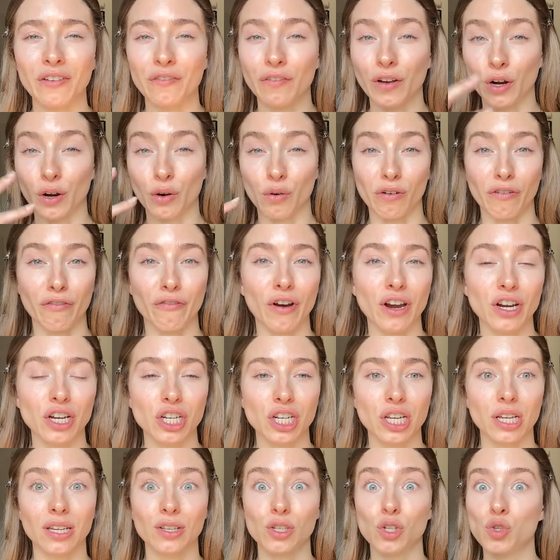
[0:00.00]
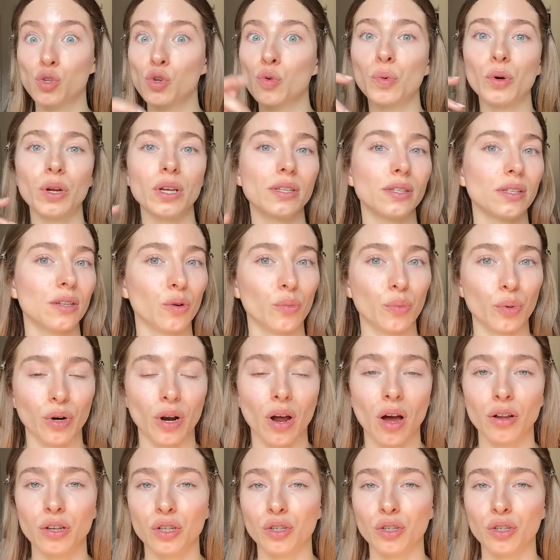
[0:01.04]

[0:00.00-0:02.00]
very refreshing, super easy to put on.